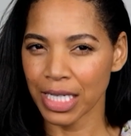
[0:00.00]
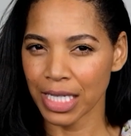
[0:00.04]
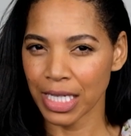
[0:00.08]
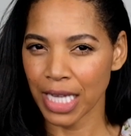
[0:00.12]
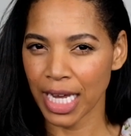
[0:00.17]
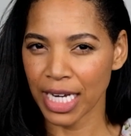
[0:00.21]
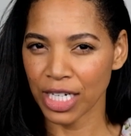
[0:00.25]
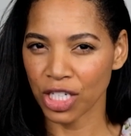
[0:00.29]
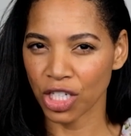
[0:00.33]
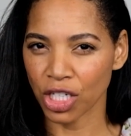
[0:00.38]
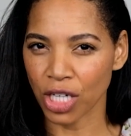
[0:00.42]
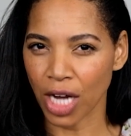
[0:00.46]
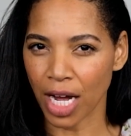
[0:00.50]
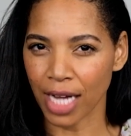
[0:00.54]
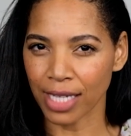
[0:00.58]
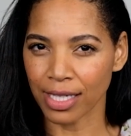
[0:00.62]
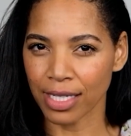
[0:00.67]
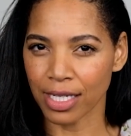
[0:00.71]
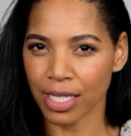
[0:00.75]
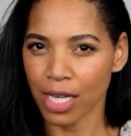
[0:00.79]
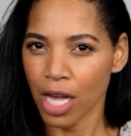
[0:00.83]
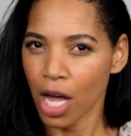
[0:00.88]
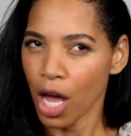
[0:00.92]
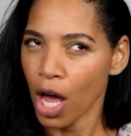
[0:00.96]
slate
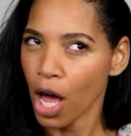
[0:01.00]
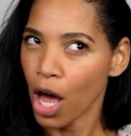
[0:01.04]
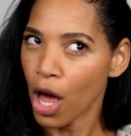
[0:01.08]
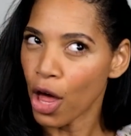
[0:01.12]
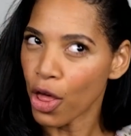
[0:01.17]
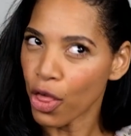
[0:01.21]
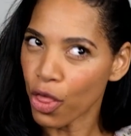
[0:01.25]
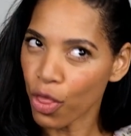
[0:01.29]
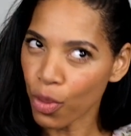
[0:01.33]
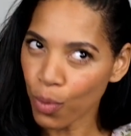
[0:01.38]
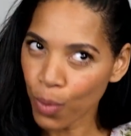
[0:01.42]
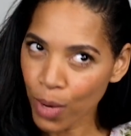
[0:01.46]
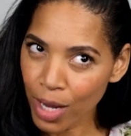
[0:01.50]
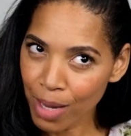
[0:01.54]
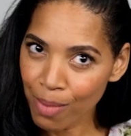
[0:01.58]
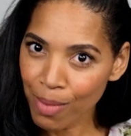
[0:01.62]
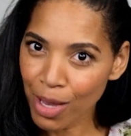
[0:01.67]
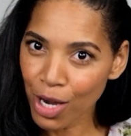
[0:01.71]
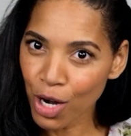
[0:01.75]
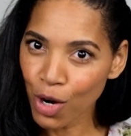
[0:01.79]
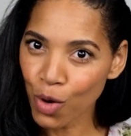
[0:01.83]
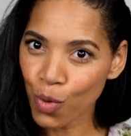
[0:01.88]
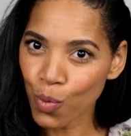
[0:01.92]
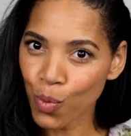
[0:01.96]
shots, a
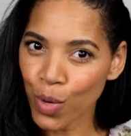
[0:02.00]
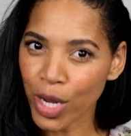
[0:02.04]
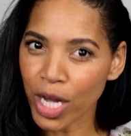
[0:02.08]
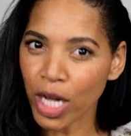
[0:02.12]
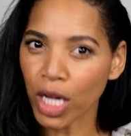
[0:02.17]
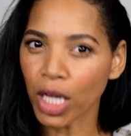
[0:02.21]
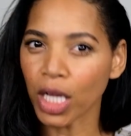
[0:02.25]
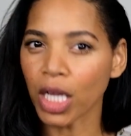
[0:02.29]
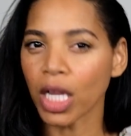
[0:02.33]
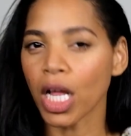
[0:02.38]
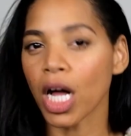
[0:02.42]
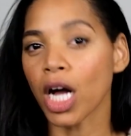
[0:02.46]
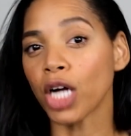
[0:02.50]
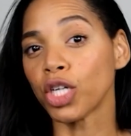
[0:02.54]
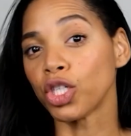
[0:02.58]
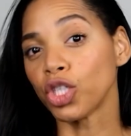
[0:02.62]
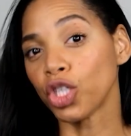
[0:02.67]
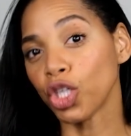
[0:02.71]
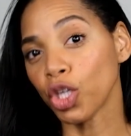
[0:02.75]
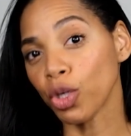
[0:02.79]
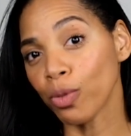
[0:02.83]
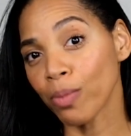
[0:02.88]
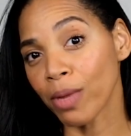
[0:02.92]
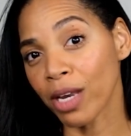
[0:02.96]
3-minute reel, a
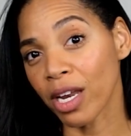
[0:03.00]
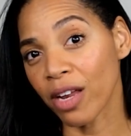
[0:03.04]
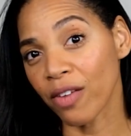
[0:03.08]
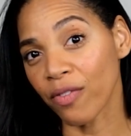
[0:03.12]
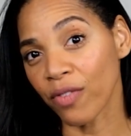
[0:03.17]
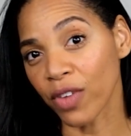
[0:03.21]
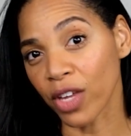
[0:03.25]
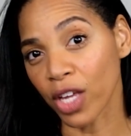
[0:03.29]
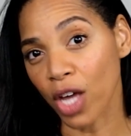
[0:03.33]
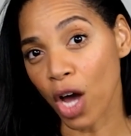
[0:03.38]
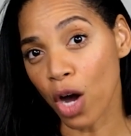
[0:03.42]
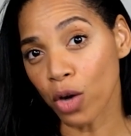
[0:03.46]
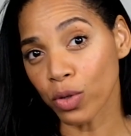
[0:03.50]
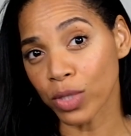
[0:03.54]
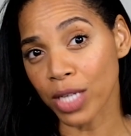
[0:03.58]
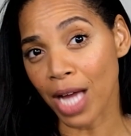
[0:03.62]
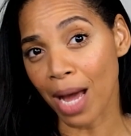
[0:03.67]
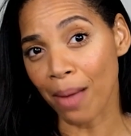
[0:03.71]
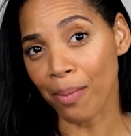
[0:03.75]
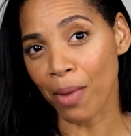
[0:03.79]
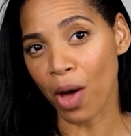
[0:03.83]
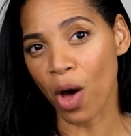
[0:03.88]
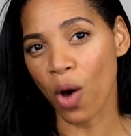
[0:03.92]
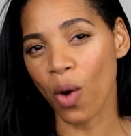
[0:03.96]
2-minute VO
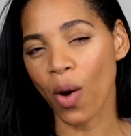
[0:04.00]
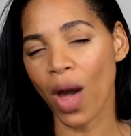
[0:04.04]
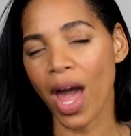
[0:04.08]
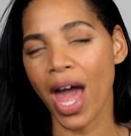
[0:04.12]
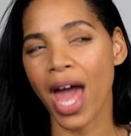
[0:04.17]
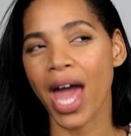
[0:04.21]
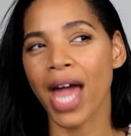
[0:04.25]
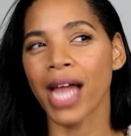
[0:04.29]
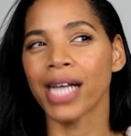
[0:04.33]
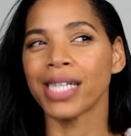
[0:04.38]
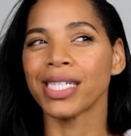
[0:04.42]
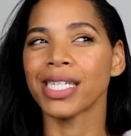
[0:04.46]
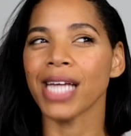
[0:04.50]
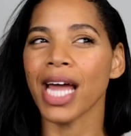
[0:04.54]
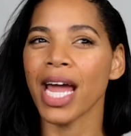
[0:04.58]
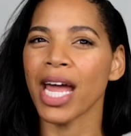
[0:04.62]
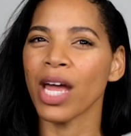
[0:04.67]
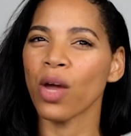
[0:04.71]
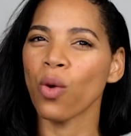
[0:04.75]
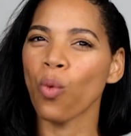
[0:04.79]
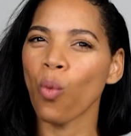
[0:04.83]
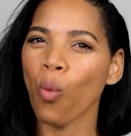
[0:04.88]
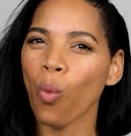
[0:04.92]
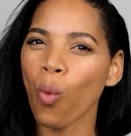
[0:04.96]
demo, and
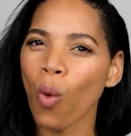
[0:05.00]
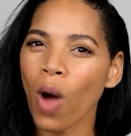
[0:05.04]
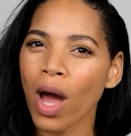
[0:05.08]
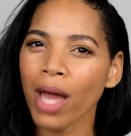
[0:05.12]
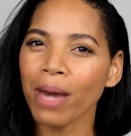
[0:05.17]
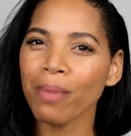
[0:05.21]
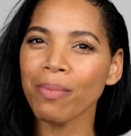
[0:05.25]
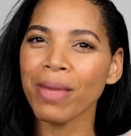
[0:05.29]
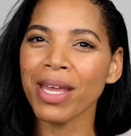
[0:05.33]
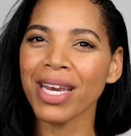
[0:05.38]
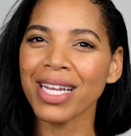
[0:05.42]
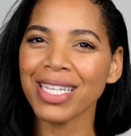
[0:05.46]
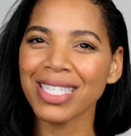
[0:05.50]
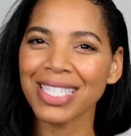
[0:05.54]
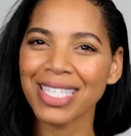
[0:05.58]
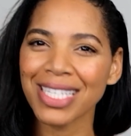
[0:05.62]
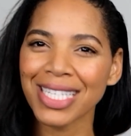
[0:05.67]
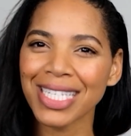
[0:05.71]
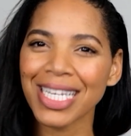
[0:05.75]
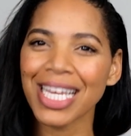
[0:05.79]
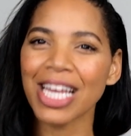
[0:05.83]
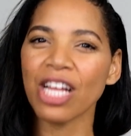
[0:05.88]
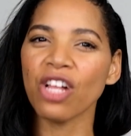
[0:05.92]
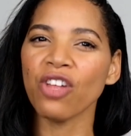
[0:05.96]
a 1-minute
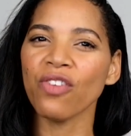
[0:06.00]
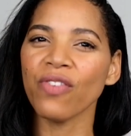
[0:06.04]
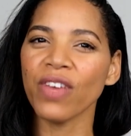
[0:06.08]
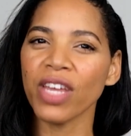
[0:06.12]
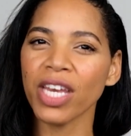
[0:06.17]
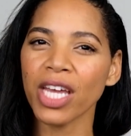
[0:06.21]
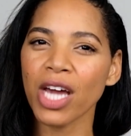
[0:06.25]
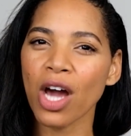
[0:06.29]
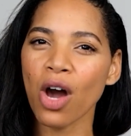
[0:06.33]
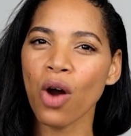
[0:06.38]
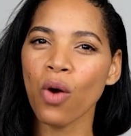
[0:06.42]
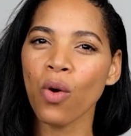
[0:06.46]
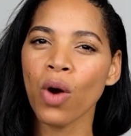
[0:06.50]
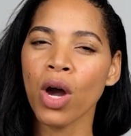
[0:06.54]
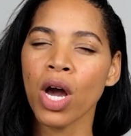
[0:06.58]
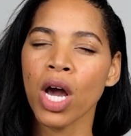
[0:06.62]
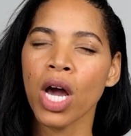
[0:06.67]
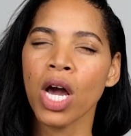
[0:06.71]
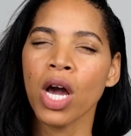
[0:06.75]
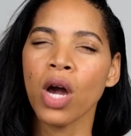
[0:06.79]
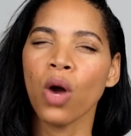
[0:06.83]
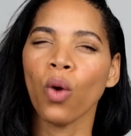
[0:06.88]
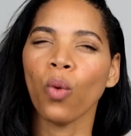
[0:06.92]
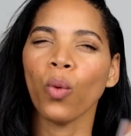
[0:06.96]
skill video,
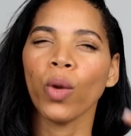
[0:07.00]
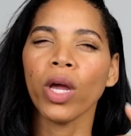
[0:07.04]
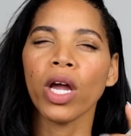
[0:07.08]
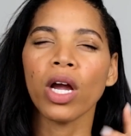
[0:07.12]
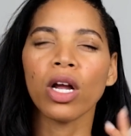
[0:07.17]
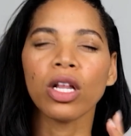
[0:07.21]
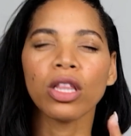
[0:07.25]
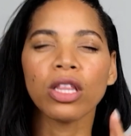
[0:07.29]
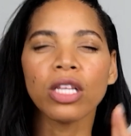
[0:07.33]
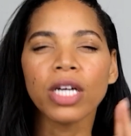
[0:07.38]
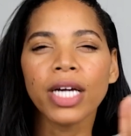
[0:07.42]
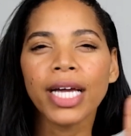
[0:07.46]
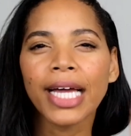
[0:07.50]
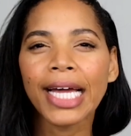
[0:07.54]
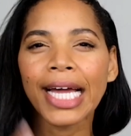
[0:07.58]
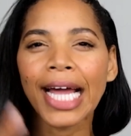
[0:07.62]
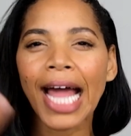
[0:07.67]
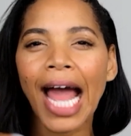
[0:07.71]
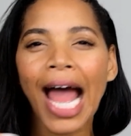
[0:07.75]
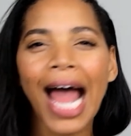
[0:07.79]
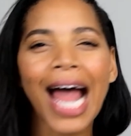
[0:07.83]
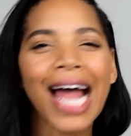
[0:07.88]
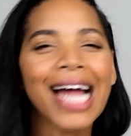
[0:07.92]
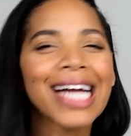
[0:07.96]
we are looking
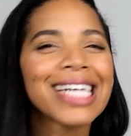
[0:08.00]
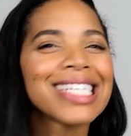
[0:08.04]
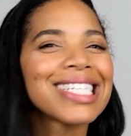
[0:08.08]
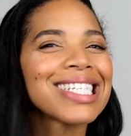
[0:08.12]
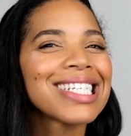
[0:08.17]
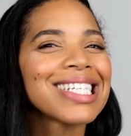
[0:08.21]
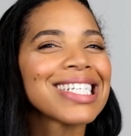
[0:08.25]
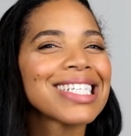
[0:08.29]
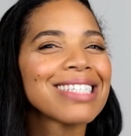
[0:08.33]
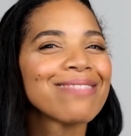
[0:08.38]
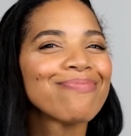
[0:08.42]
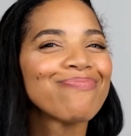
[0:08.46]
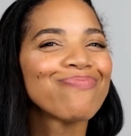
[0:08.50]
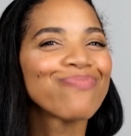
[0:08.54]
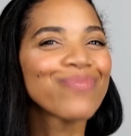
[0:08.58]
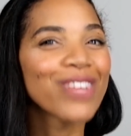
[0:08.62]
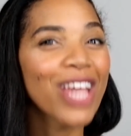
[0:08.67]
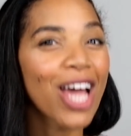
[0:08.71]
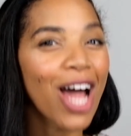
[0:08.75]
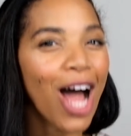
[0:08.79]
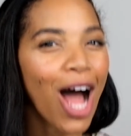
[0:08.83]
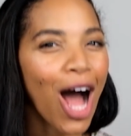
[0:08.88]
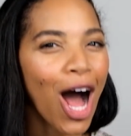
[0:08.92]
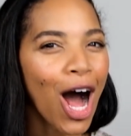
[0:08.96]
at
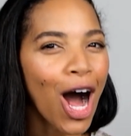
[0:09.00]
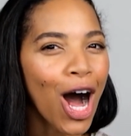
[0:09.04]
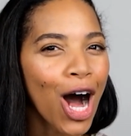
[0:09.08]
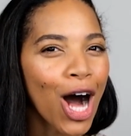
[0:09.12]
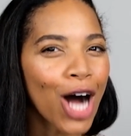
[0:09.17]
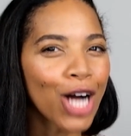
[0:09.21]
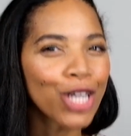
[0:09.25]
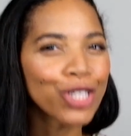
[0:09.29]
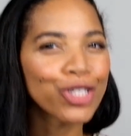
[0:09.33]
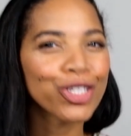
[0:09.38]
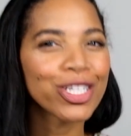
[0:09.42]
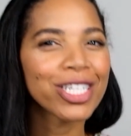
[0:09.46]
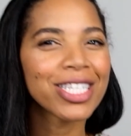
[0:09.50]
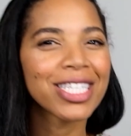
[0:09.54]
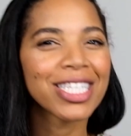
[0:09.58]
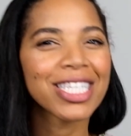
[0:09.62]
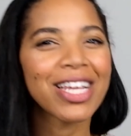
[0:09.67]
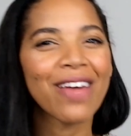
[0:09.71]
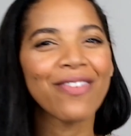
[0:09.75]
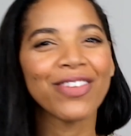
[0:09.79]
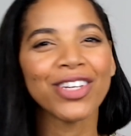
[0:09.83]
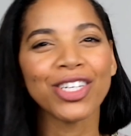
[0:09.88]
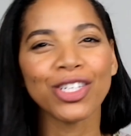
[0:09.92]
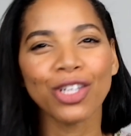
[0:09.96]

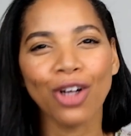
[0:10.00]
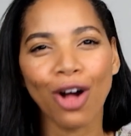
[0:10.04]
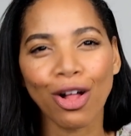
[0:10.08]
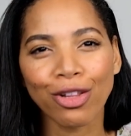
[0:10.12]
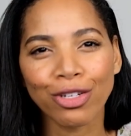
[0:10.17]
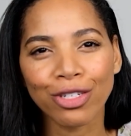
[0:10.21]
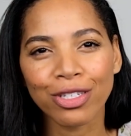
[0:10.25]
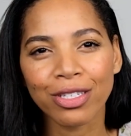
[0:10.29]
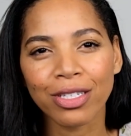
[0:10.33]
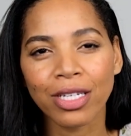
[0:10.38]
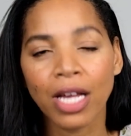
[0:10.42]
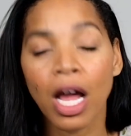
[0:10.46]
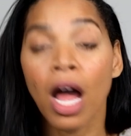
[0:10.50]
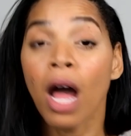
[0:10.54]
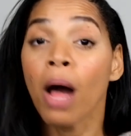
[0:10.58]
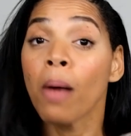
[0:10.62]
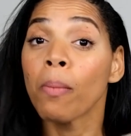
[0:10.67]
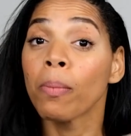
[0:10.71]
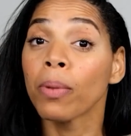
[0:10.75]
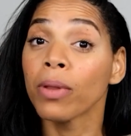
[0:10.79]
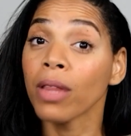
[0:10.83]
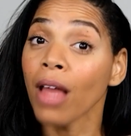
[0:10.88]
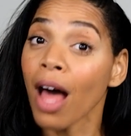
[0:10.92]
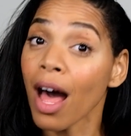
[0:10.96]
$170
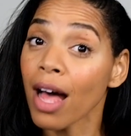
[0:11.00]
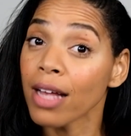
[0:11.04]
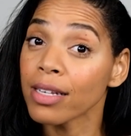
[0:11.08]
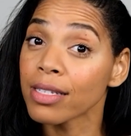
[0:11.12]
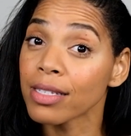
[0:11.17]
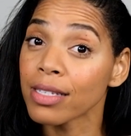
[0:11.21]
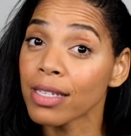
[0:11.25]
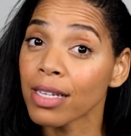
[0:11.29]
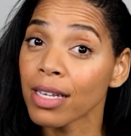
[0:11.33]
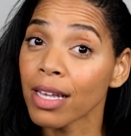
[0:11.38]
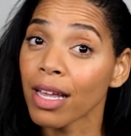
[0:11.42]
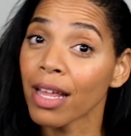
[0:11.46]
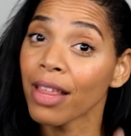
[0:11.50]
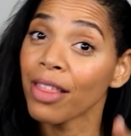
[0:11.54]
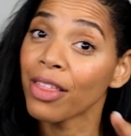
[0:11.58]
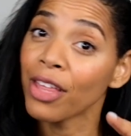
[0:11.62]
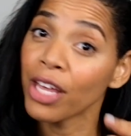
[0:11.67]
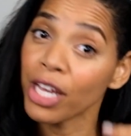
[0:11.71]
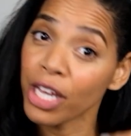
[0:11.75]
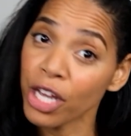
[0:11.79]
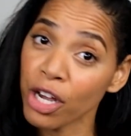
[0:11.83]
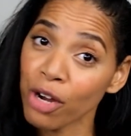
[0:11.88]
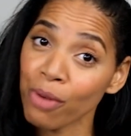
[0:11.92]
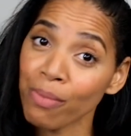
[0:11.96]
plus
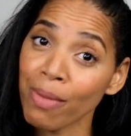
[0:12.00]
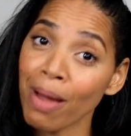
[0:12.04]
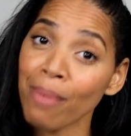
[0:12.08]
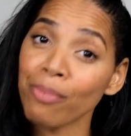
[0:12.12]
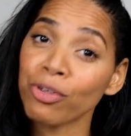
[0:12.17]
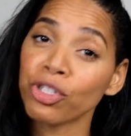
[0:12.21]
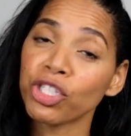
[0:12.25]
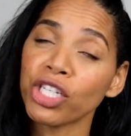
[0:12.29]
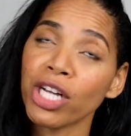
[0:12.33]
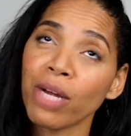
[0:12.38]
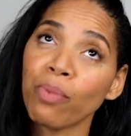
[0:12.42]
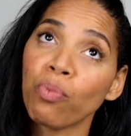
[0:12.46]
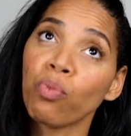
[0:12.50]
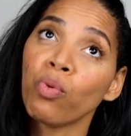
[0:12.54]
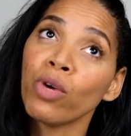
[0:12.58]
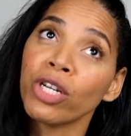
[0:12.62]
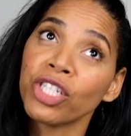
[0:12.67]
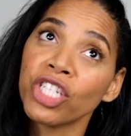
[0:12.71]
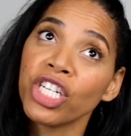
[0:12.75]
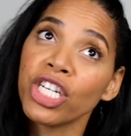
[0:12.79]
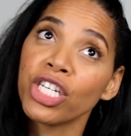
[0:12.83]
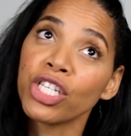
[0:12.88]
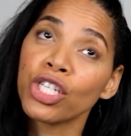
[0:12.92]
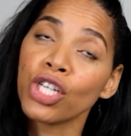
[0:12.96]
the year membership,
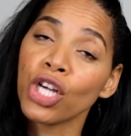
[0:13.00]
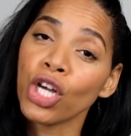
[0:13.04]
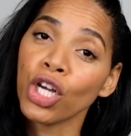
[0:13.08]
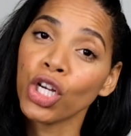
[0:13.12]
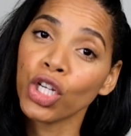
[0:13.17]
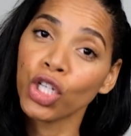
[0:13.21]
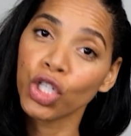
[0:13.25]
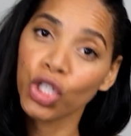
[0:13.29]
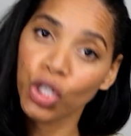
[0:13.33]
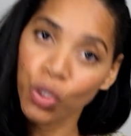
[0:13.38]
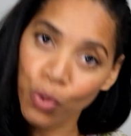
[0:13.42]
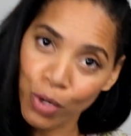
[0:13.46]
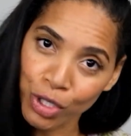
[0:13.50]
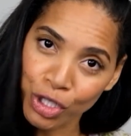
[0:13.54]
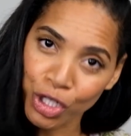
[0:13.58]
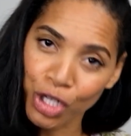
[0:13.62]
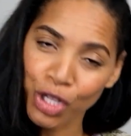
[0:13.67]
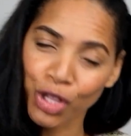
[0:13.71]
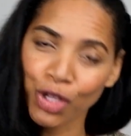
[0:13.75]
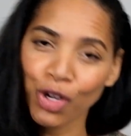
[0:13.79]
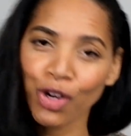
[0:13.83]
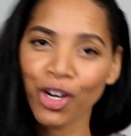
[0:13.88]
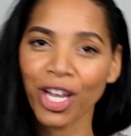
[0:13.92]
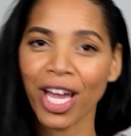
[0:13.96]
which is
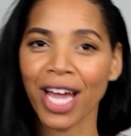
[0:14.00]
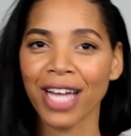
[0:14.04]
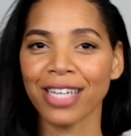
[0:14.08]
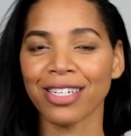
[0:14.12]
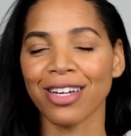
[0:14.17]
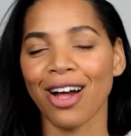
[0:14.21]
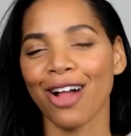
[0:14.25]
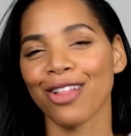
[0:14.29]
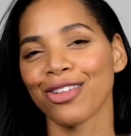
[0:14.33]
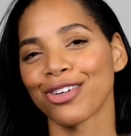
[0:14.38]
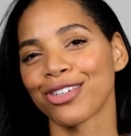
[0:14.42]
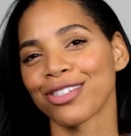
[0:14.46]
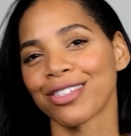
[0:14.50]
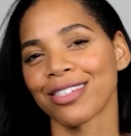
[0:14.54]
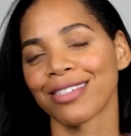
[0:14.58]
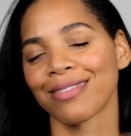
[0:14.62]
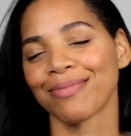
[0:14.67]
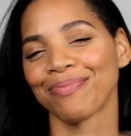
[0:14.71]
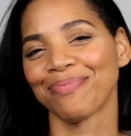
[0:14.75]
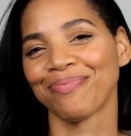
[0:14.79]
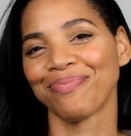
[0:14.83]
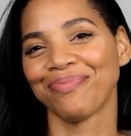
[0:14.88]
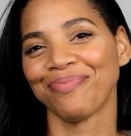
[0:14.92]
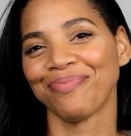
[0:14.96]
$238.